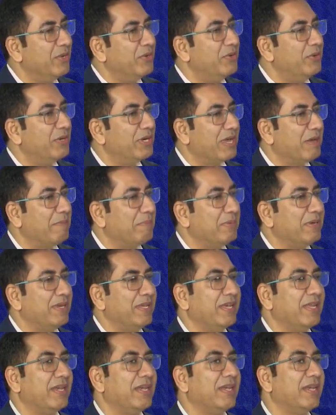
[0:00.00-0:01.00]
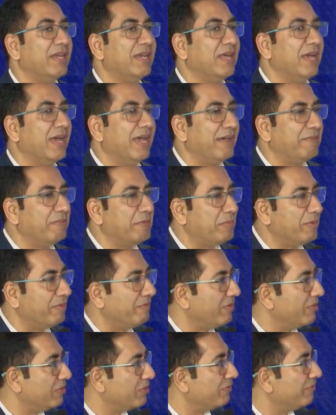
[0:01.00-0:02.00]
old company, and I have a
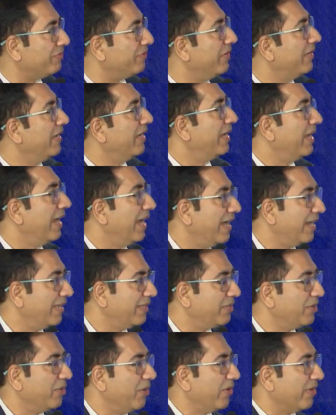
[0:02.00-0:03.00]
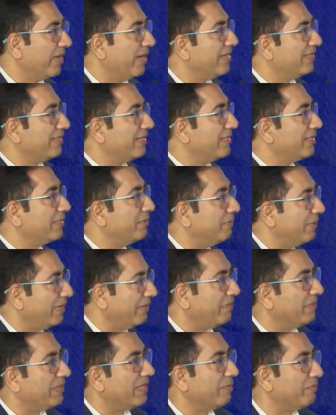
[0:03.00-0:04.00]
privilege of heading the organization,
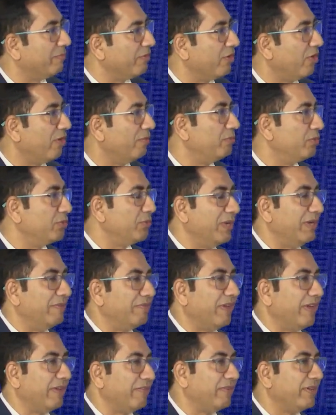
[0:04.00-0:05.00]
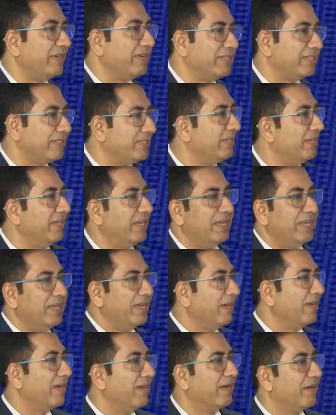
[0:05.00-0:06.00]
been with them for almost 25 years,
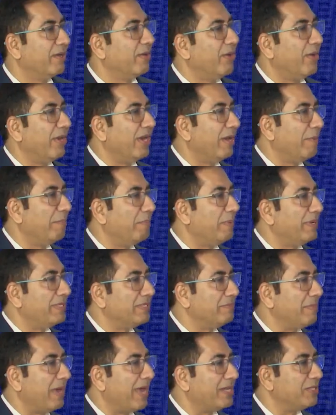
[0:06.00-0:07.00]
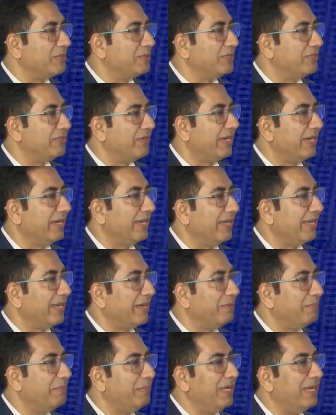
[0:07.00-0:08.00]
gone up as a management trainee
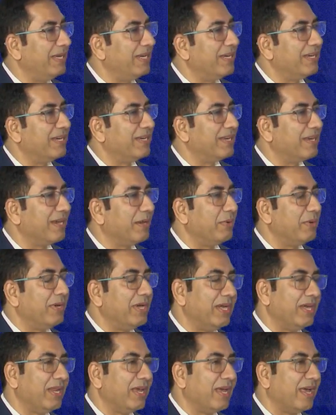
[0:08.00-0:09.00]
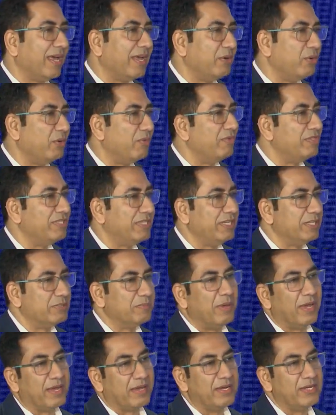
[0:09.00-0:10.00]
and been in and around India and overseas
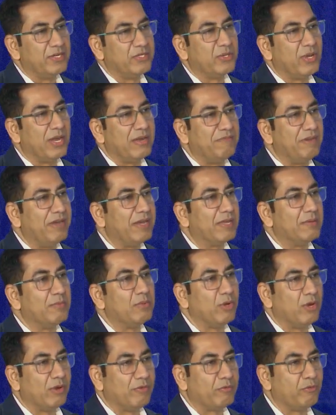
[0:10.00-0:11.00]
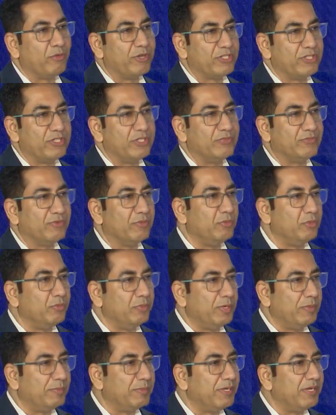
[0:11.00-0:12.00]
markets. So I'll welcome a lot of questions from you
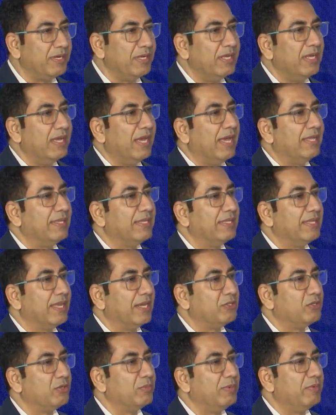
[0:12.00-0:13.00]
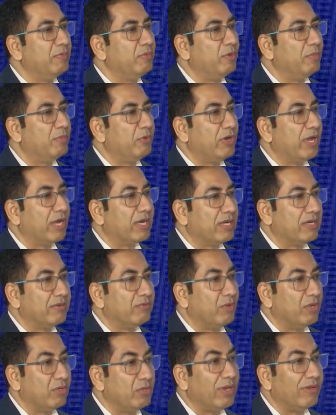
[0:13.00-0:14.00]
people. I think that should be more
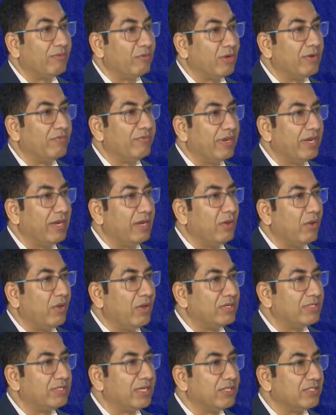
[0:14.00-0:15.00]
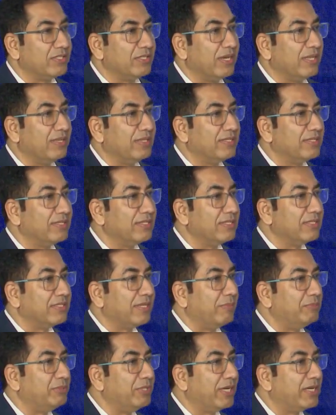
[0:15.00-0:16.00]
productive. Although I've got a very long session and this is a
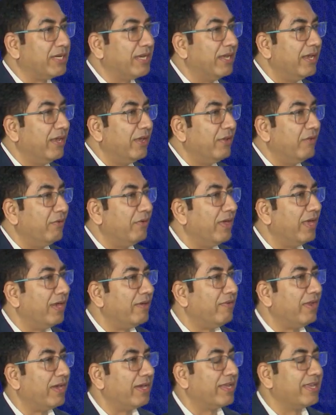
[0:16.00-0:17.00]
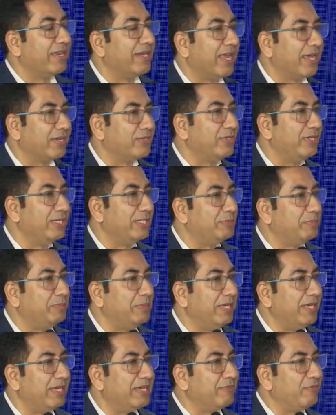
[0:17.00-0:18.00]
subject where one can actually
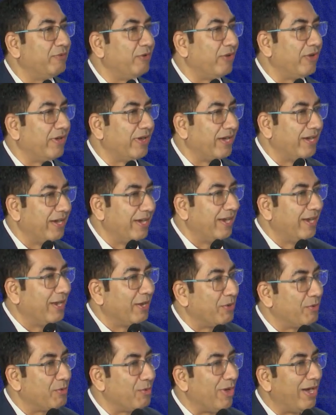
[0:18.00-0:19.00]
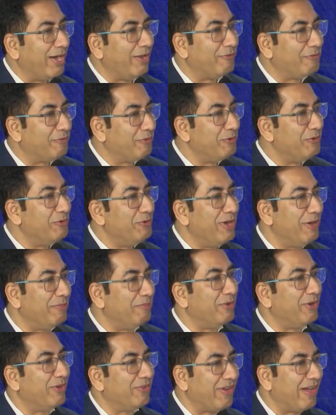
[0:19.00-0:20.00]
speak for quite a few
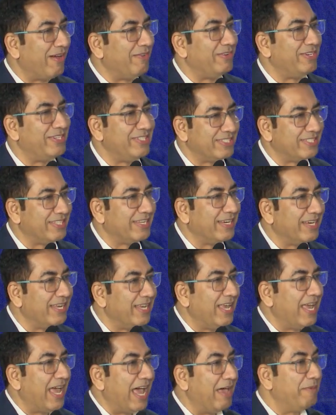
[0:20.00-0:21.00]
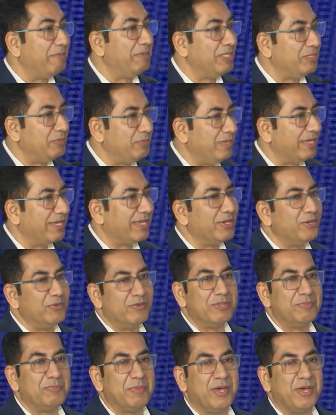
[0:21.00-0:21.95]
number of hours. And I've been speaking over the